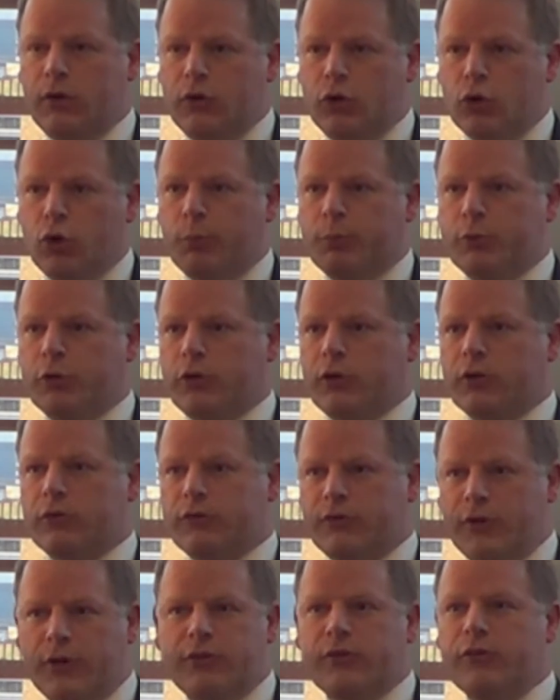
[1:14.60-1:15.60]
your
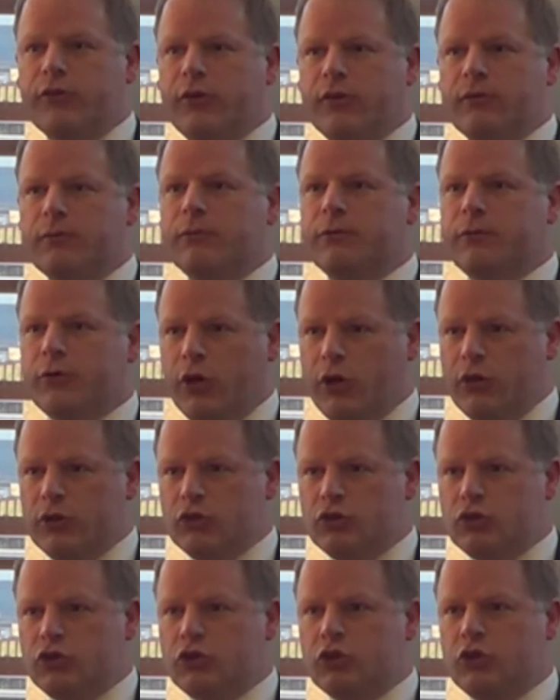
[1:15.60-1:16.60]
product doesn't
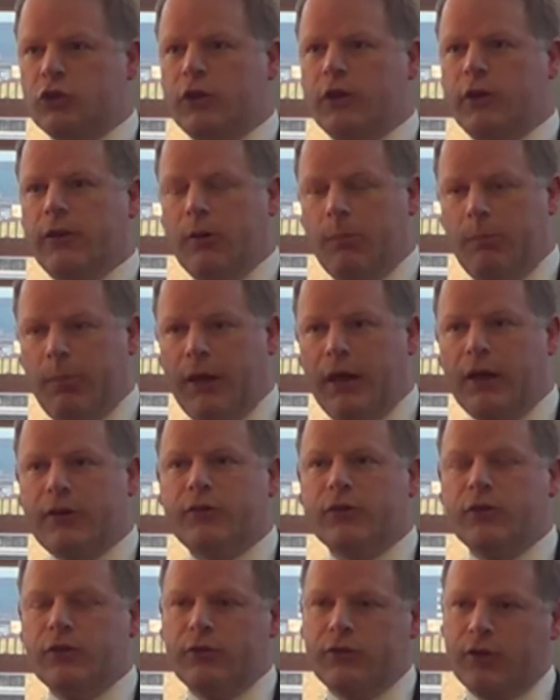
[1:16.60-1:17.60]
infringe the
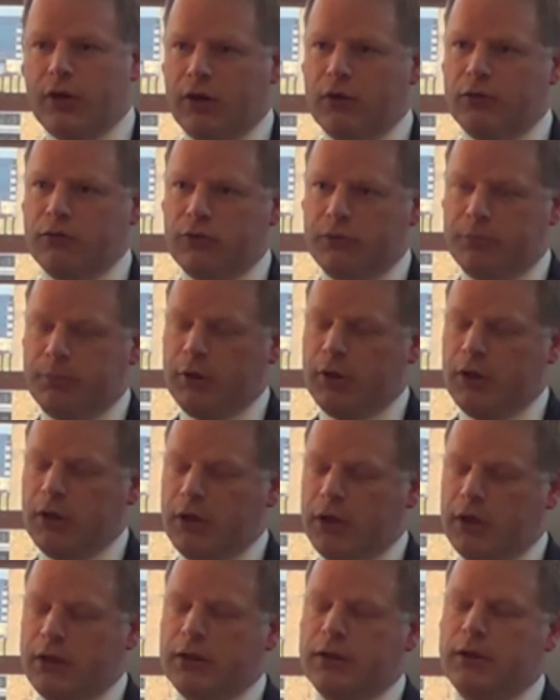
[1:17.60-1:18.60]
patent owned
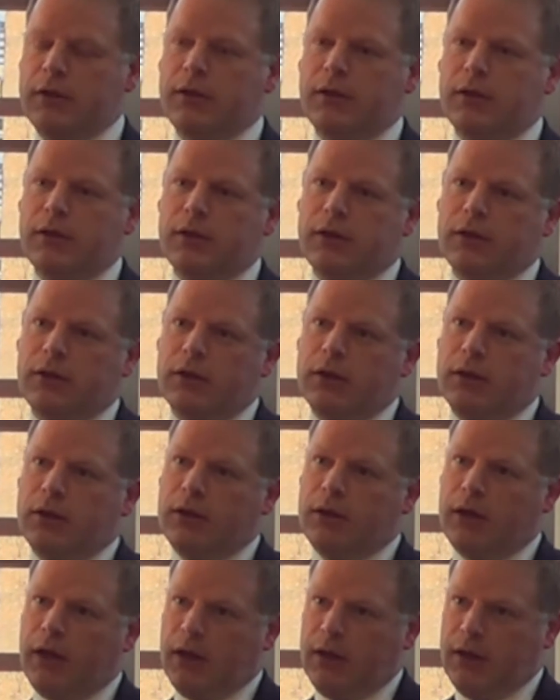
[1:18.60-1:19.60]
by
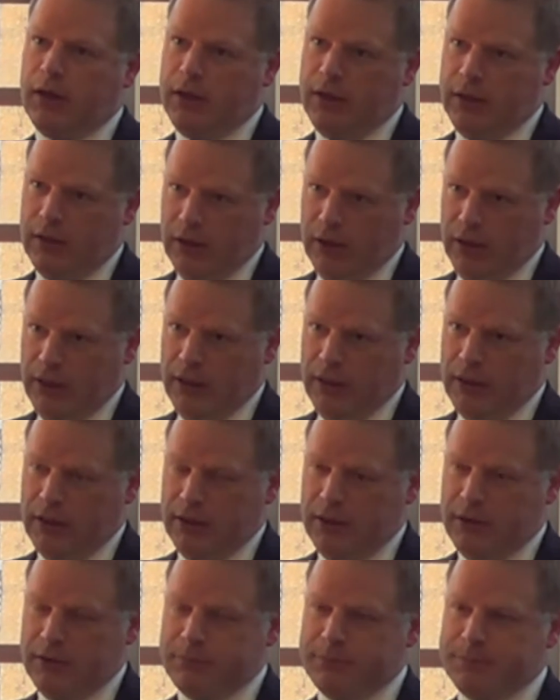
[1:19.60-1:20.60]
Eli Lilly.